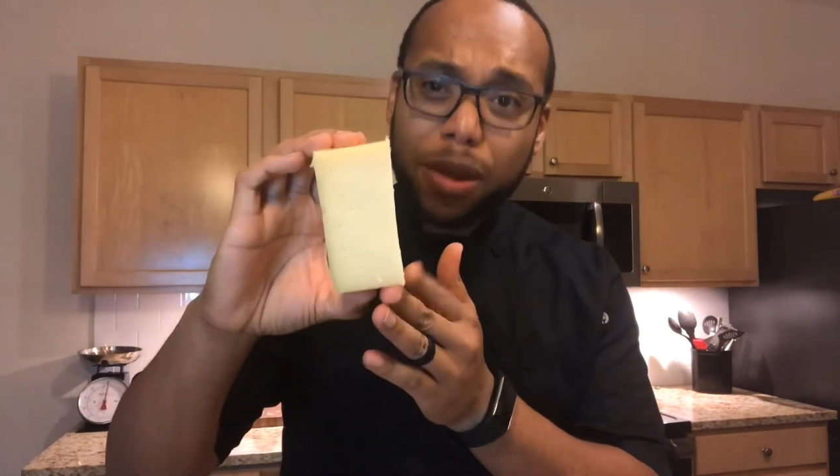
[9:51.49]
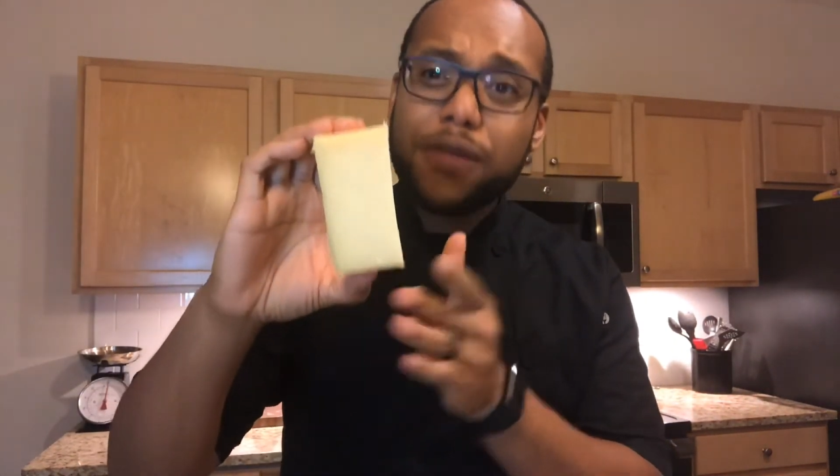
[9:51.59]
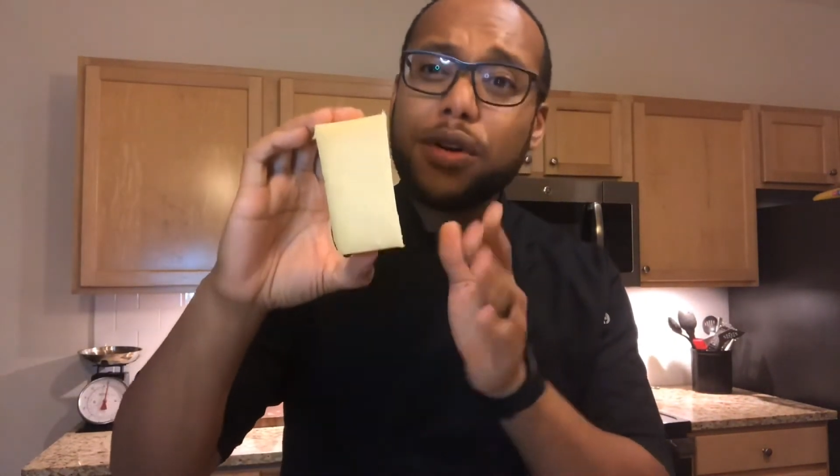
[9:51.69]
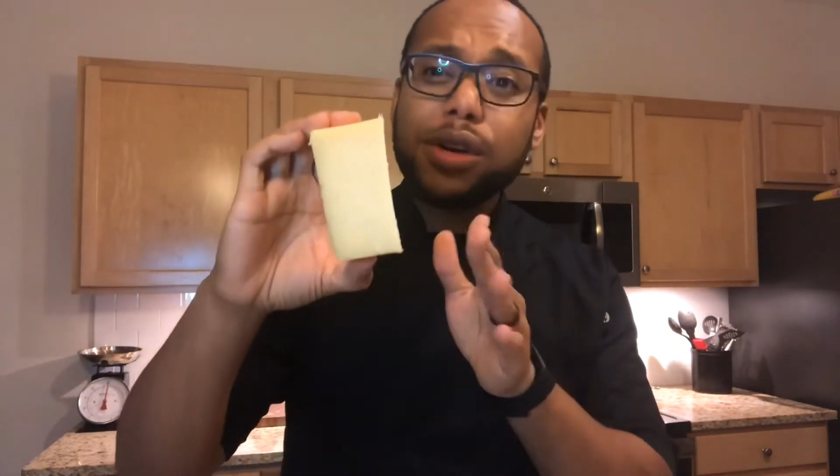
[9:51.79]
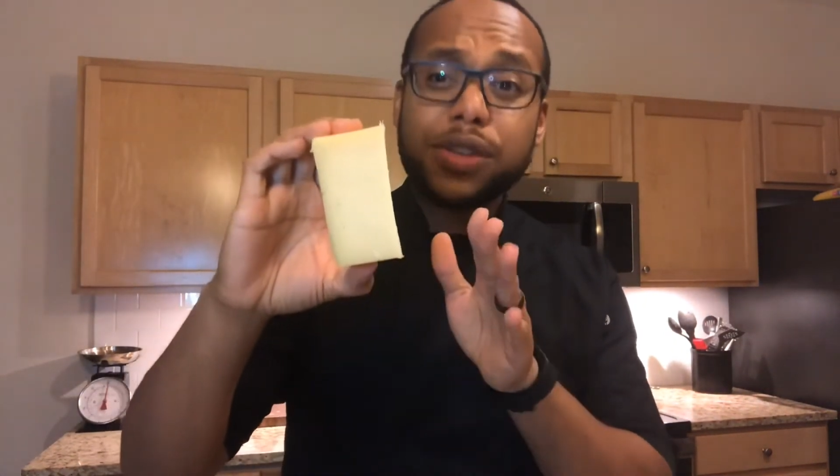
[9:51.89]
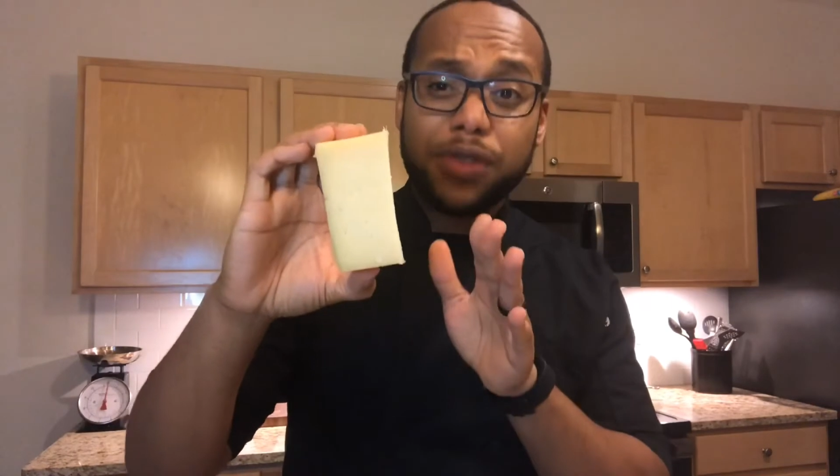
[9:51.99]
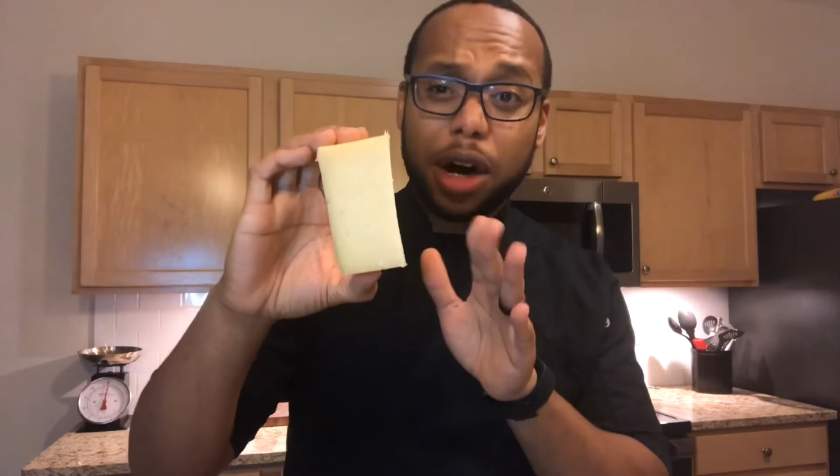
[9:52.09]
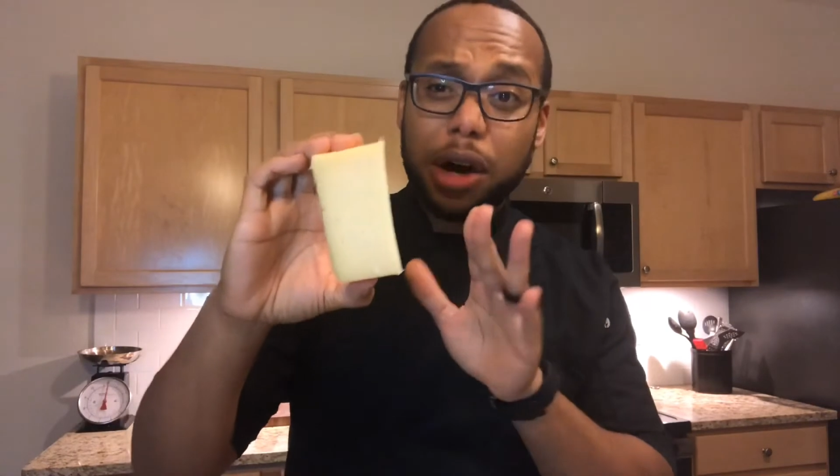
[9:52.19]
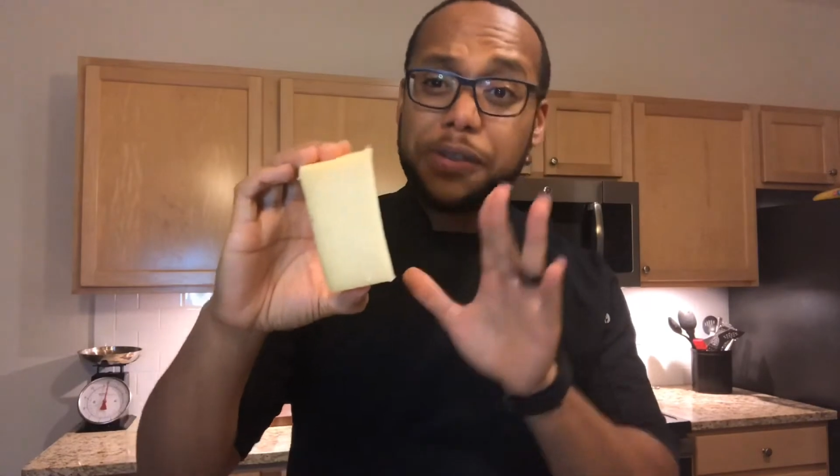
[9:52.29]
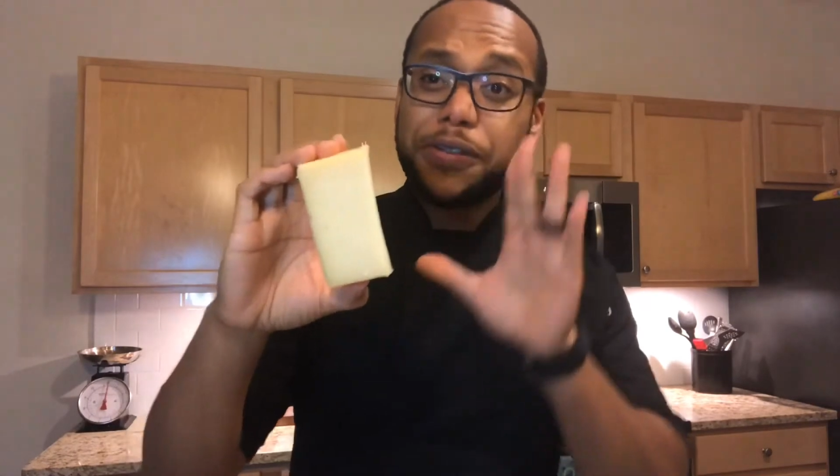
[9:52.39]
first of
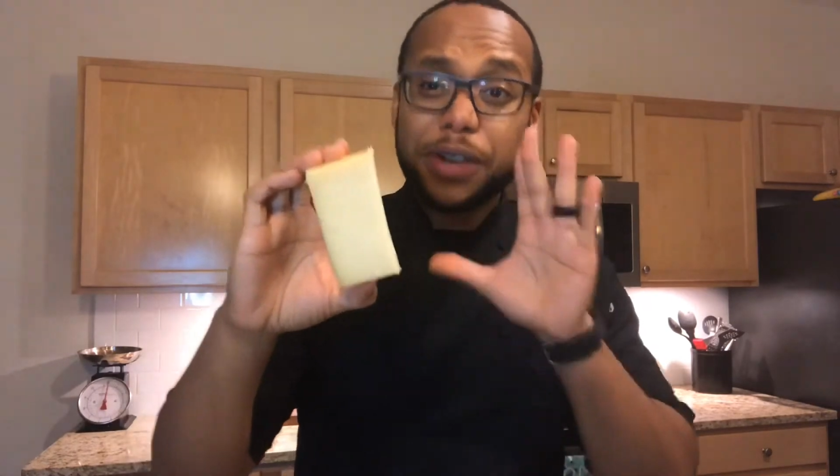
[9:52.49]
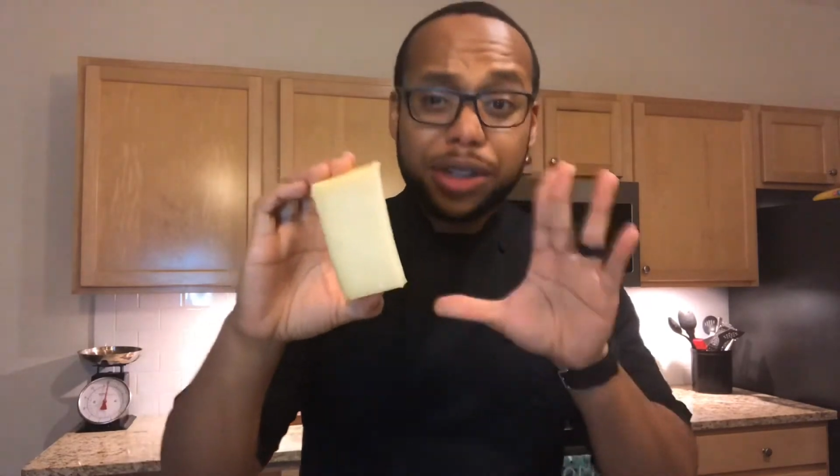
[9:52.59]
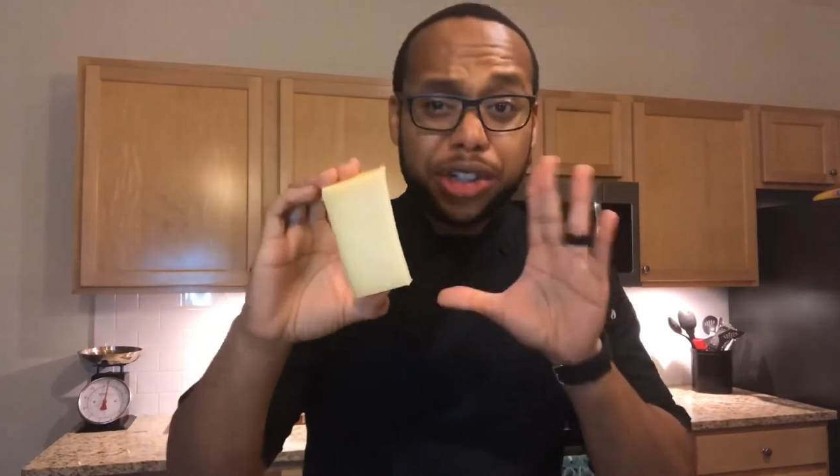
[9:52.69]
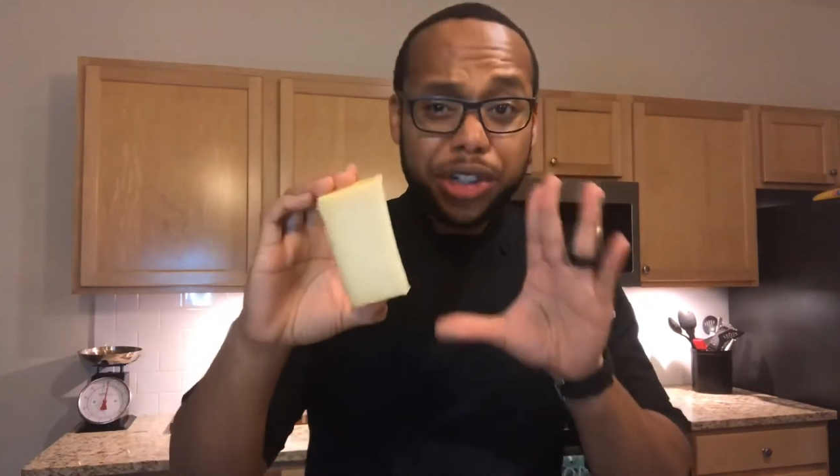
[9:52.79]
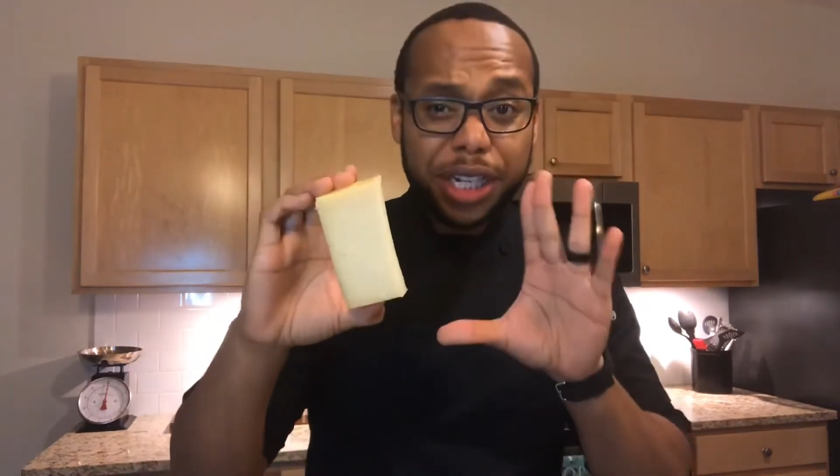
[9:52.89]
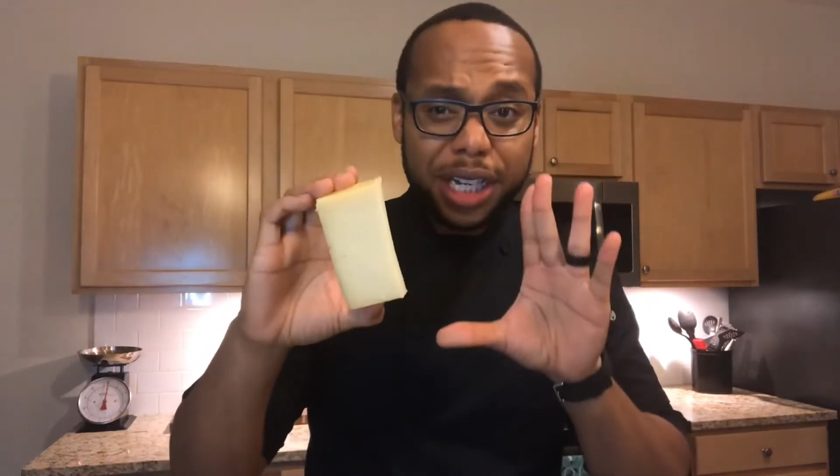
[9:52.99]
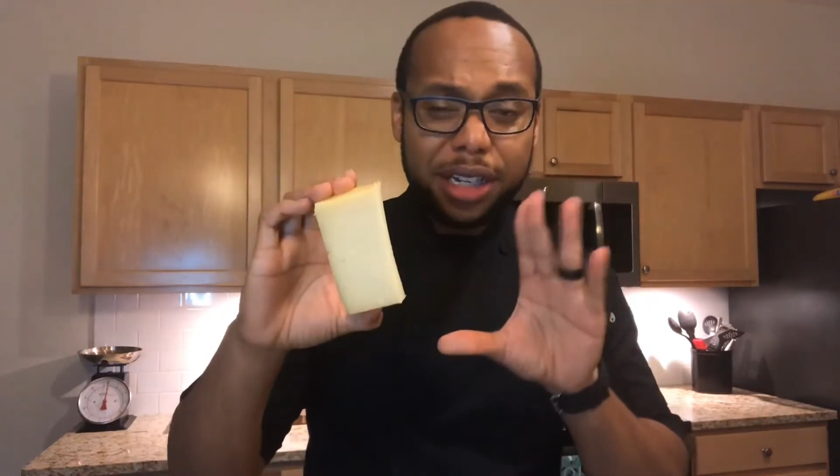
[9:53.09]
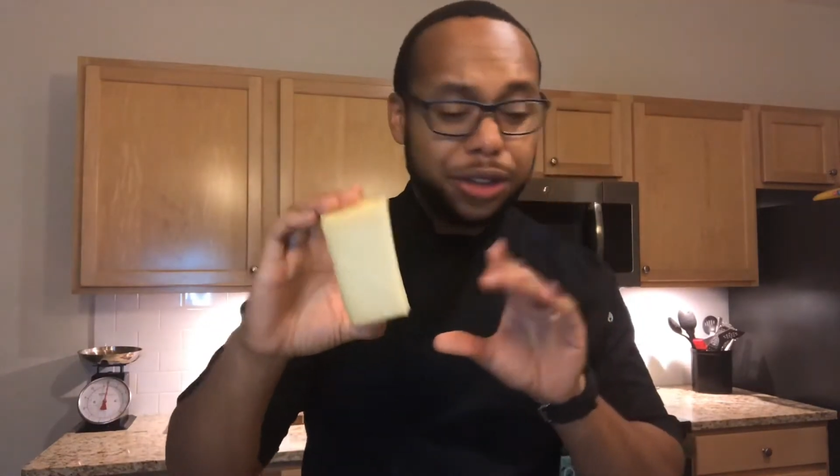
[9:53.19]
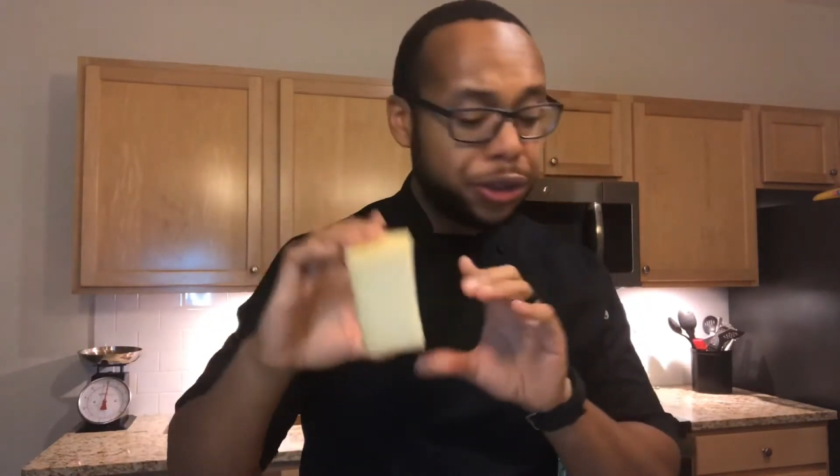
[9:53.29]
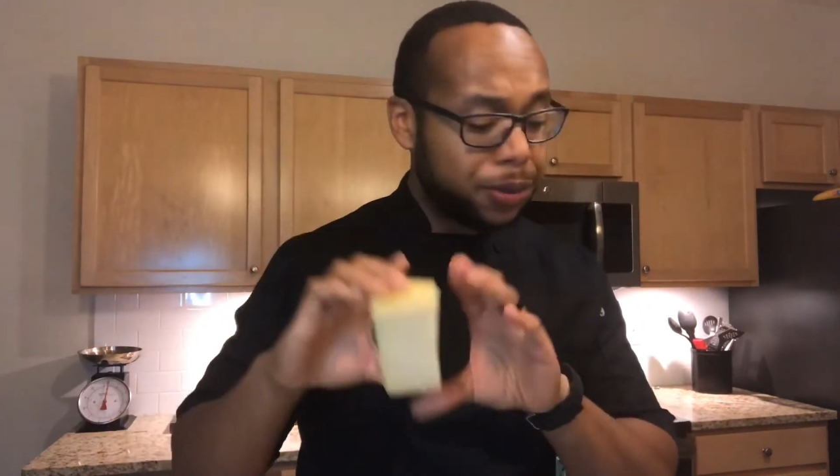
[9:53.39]
all, fresh
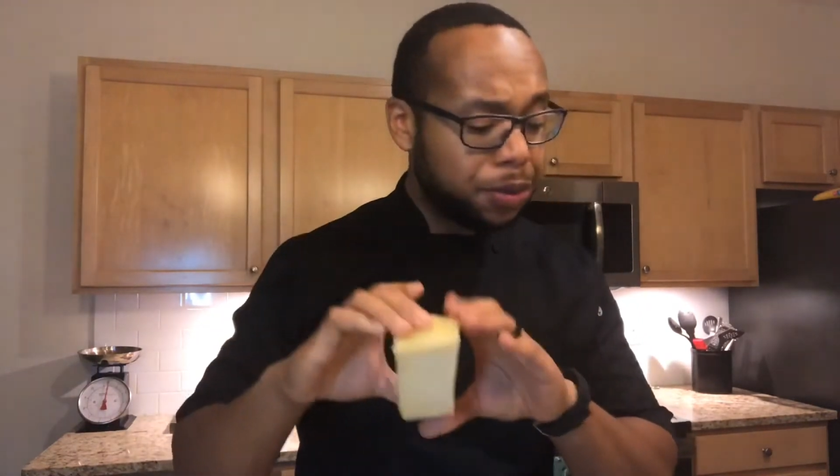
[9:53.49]
cheese